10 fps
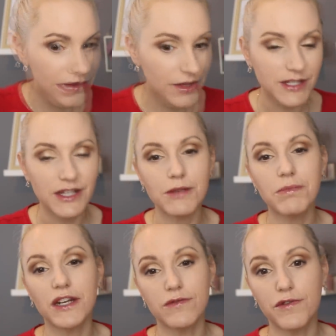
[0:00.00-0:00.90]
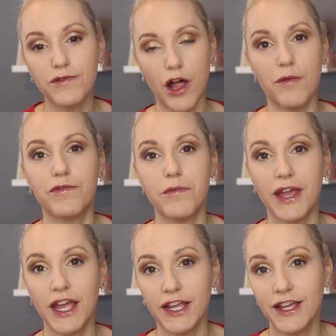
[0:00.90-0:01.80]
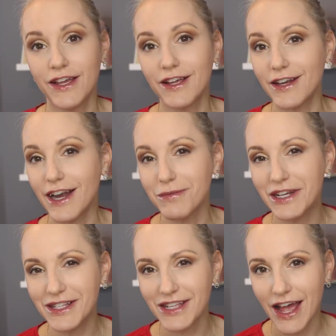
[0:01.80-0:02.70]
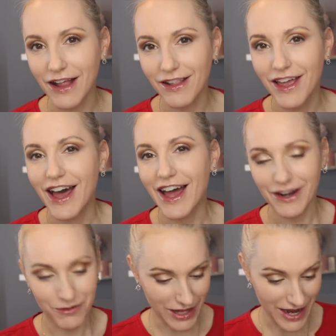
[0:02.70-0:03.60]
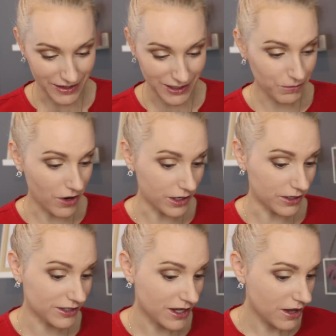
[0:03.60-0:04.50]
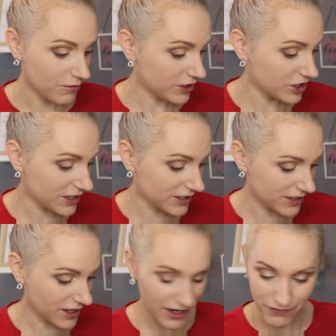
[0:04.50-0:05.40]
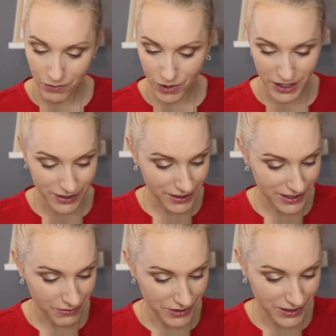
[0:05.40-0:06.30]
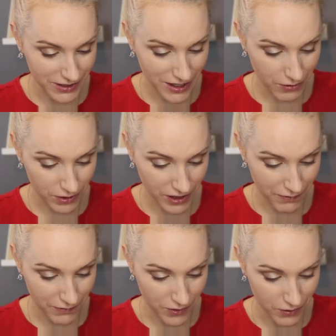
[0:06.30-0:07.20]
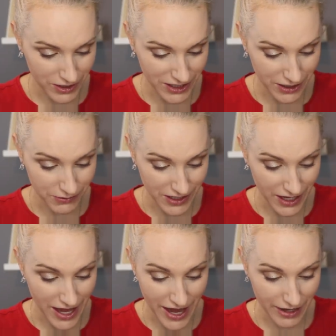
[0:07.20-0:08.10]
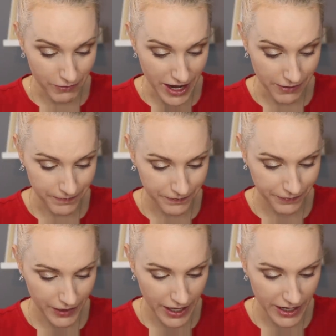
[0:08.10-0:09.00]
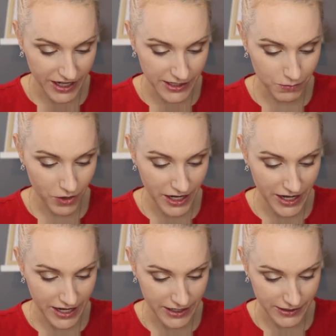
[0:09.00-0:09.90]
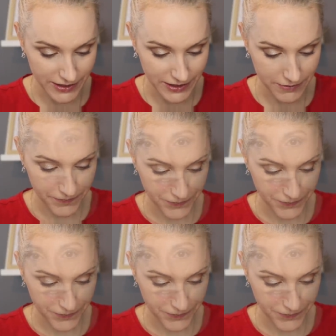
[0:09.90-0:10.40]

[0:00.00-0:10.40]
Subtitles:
This is a bit of a flop for me. Can anybody tell? I don't like this product, which is even worse because I was so looking forward to using it anyway. It is what it is.